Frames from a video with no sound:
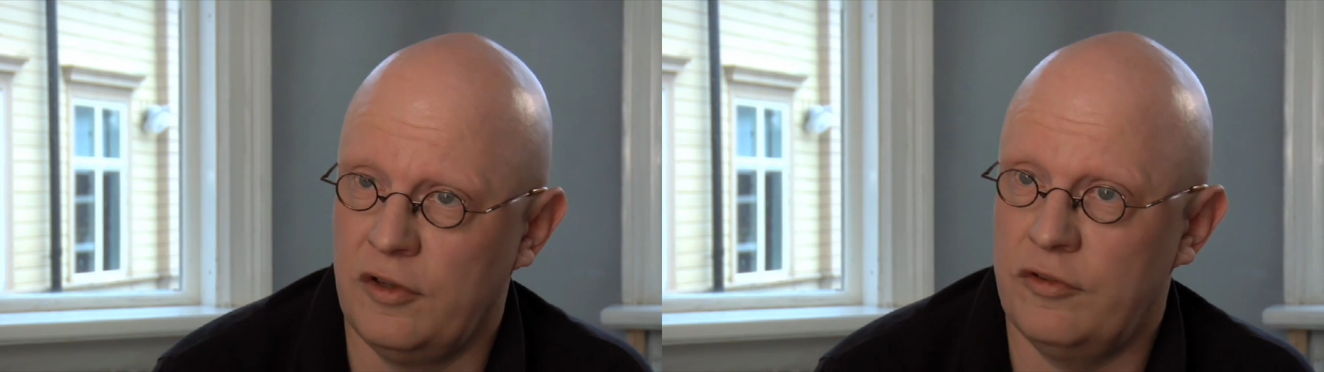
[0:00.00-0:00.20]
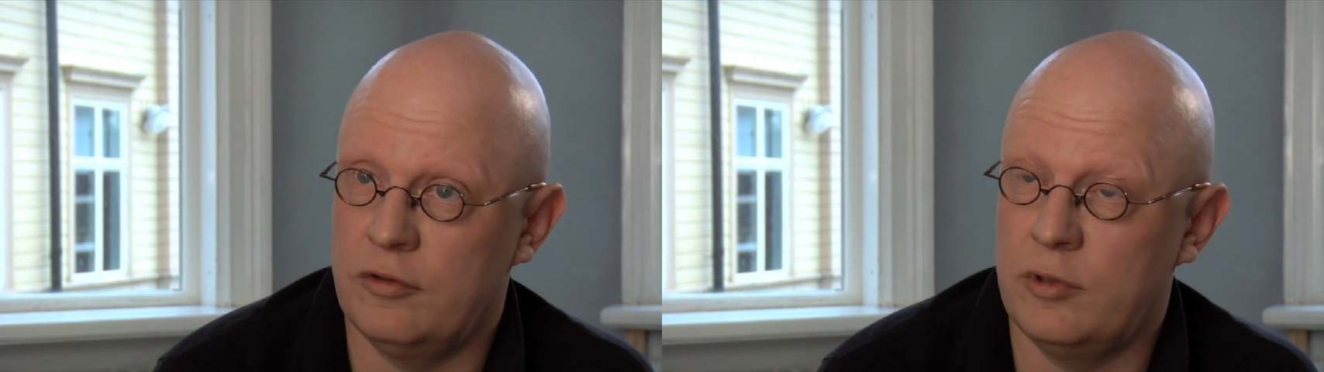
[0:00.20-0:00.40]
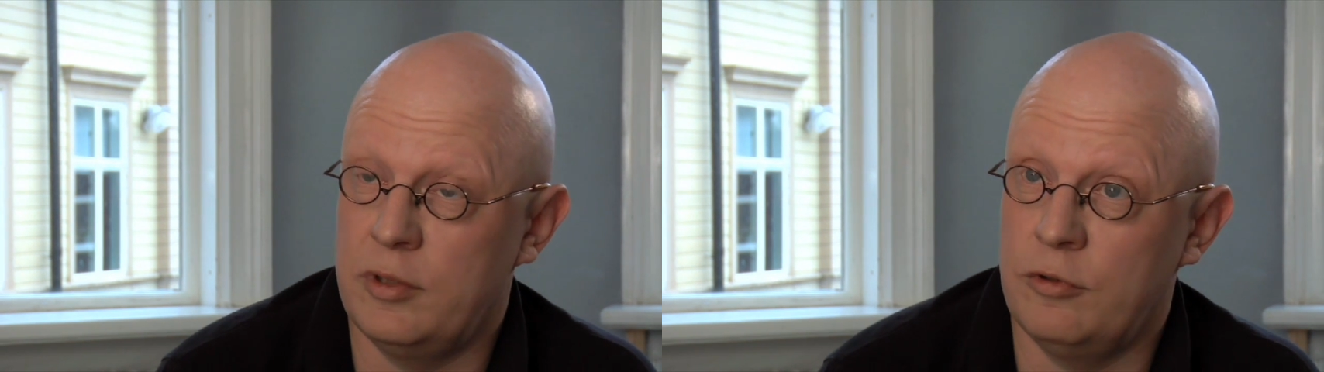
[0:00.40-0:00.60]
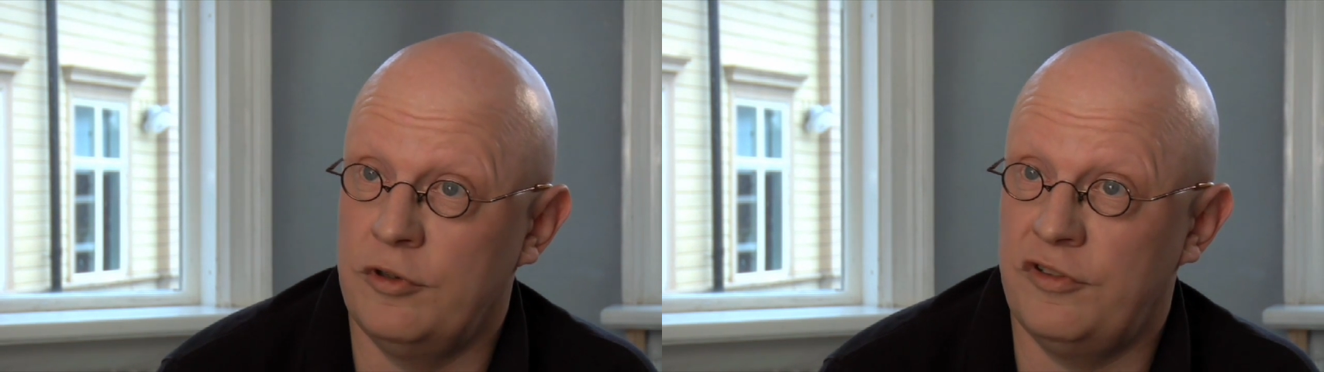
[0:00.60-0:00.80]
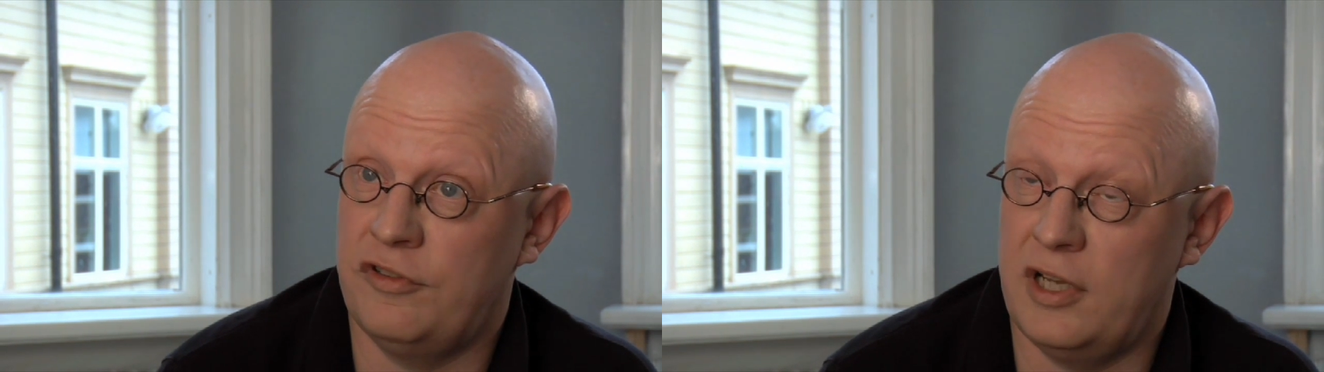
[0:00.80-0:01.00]
So we
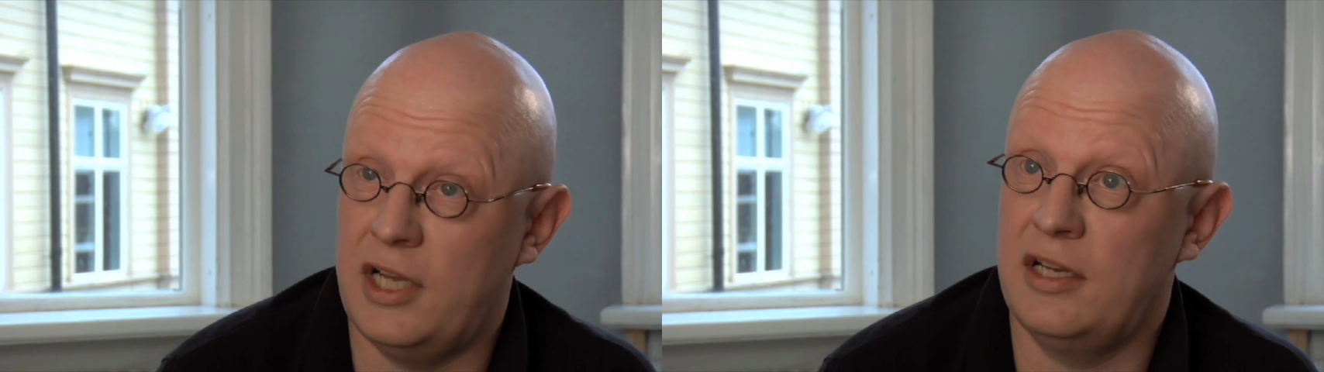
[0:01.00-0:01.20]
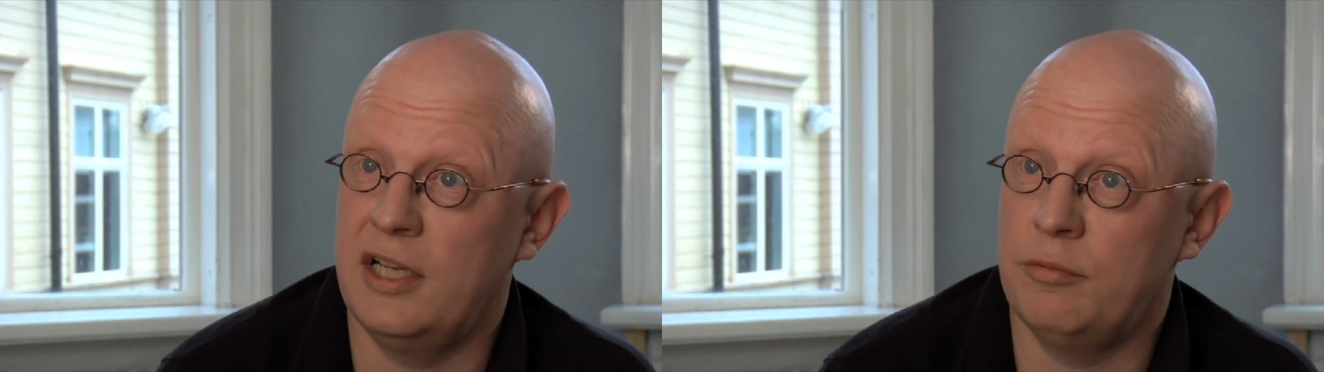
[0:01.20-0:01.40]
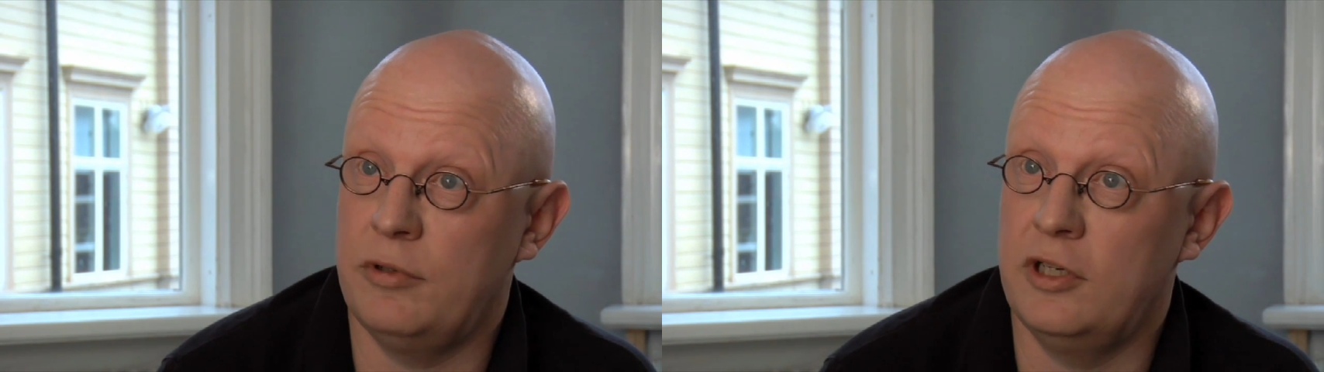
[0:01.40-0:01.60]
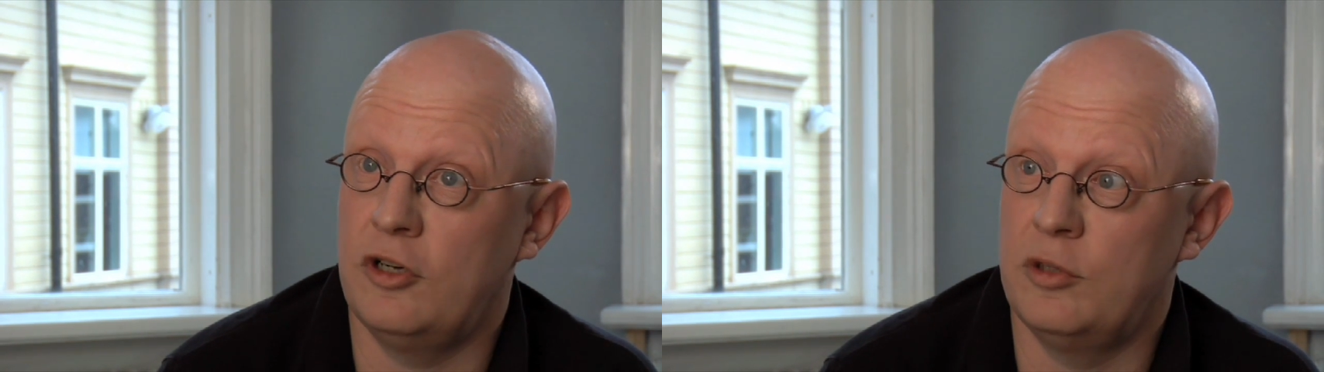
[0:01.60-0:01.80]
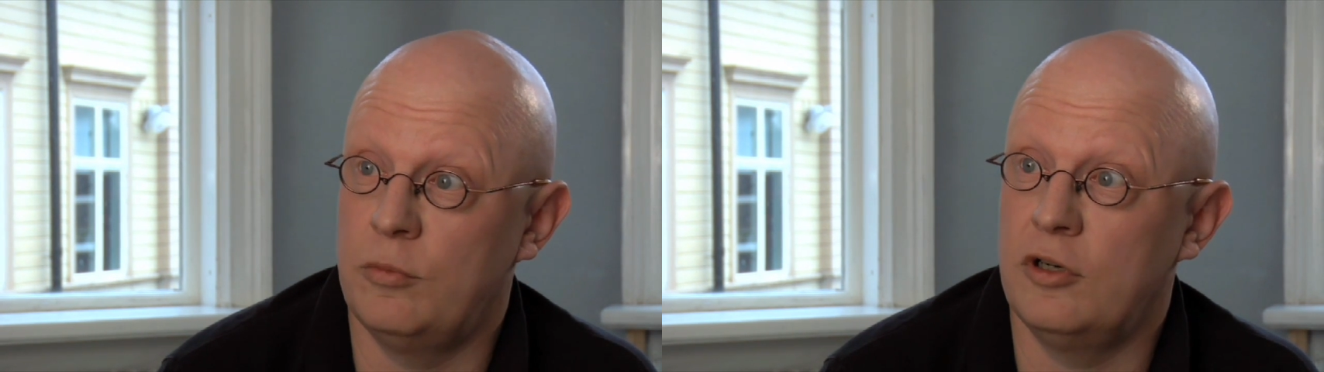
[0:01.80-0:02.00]
would say that we
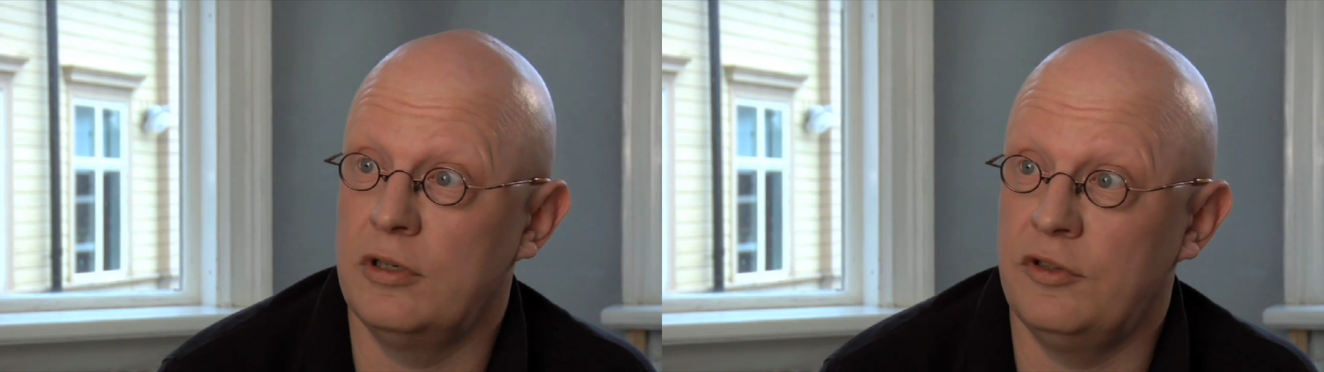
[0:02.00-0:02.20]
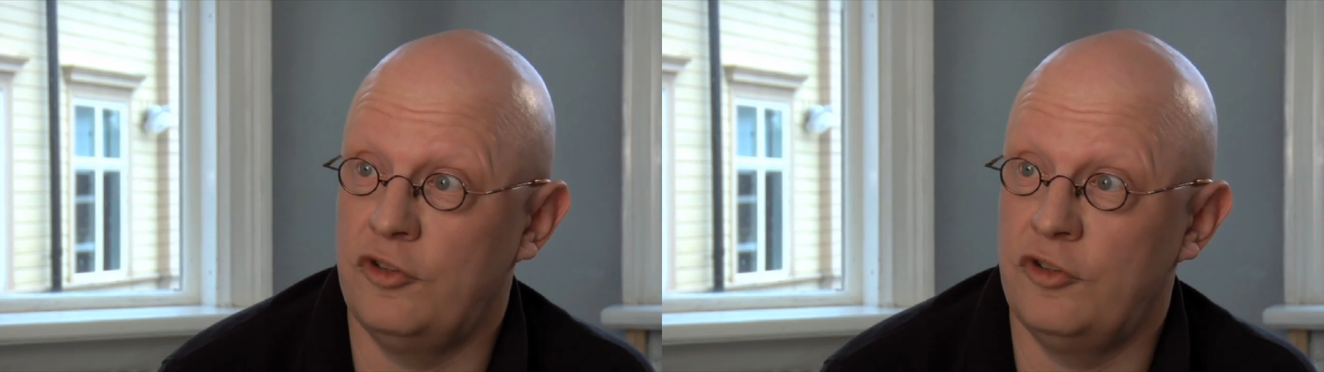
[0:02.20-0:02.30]
are among the